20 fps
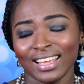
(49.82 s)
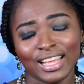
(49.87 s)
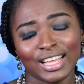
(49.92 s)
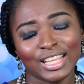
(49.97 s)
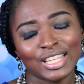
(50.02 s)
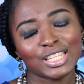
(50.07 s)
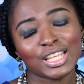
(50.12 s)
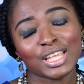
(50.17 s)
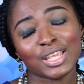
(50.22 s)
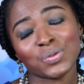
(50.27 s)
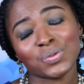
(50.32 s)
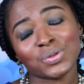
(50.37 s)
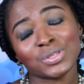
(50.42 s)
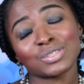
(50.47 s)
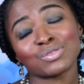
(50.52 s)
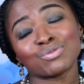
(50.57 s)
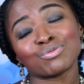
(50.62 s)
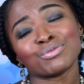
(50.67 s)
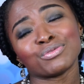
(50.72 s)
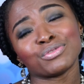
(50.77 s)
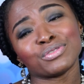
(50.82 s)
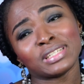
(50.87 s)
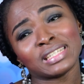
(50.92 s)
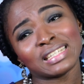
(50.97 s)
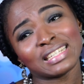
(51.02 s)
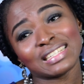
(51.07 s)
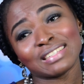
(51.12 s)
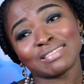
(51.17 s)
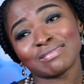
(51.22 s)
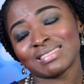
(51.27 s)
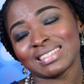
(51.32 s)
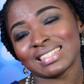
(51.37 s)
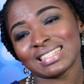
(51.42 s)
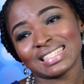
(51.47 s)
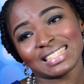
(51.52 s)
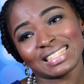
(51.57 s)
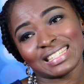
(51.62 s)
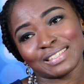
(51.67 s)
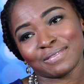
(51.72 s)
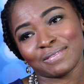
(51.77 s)
So it was really, really
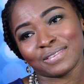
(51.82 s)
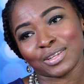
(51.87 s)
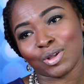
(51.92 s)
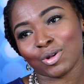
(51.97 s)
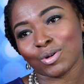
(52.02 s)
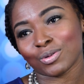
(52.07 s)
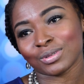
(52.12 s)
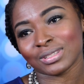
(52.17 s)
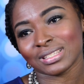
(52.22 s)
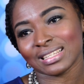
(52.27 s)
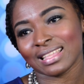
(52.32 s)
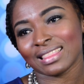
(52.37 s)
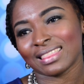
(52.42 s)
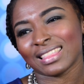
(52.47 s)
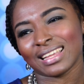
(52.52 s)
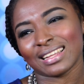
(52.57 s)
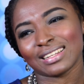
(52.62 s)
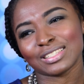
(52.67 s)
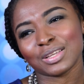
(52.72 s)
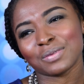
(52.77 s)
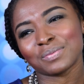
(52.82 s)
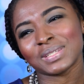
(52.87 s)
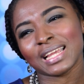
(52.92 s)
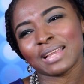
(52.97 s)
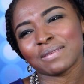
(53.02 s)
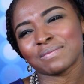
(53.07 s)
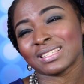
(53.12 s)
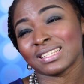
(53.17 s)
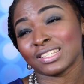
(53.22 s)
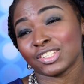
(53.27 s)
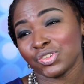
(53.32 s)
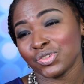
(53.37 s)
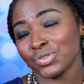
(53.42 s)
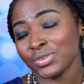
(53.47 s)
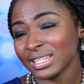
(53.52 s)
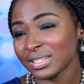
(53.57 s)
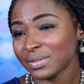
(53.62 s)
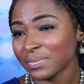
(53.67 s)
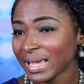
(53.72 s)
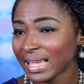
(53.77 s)
difficult. And then sometimes the
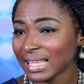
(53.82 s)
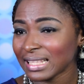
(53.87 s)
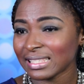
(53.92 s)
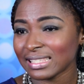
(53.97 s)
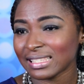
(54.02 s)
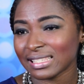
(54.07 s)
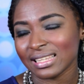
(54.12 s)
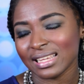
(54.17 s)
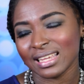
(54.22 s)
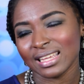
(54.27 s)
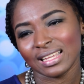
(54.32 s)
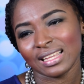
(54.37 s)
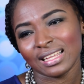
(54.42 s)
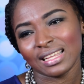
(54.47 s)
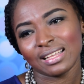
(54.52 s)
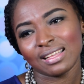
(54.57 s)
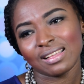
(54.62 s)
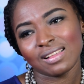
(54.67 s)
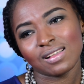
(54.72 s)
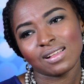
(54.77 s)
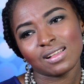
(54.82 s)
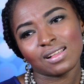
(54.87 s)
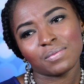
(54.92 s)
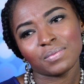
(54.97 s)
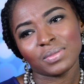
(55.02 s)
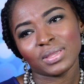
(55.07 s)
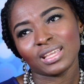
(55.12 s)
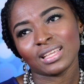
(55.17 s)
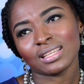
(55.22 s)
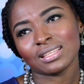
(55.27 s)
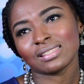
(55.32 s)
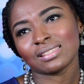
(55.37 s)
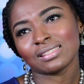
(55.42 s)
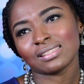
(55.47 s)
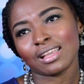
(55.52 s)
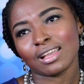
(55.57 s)
treatment, because